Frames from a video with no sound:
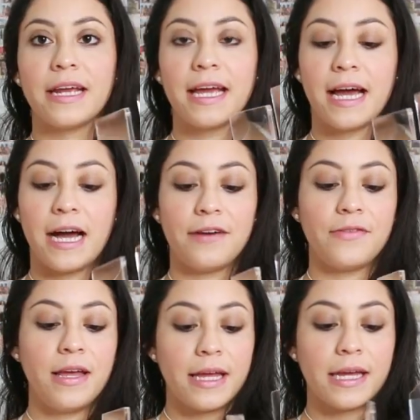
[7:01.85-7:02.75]
I have
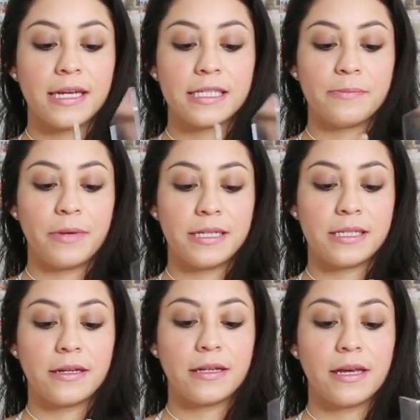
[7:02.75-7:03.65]
is
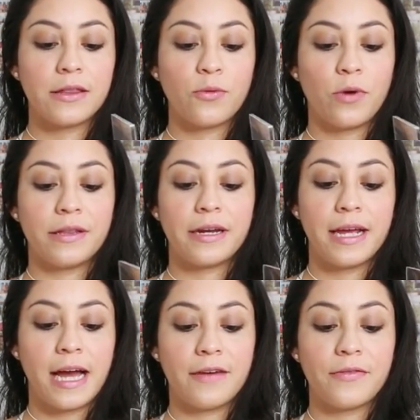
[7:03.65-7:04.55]
basically the one that I
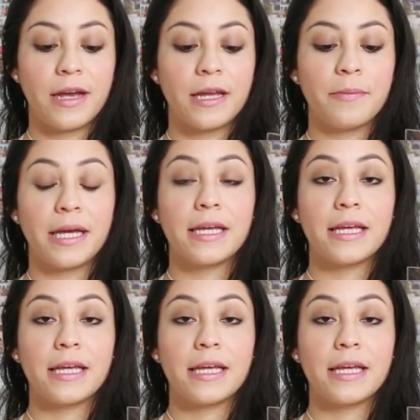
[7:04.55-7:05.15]
have in my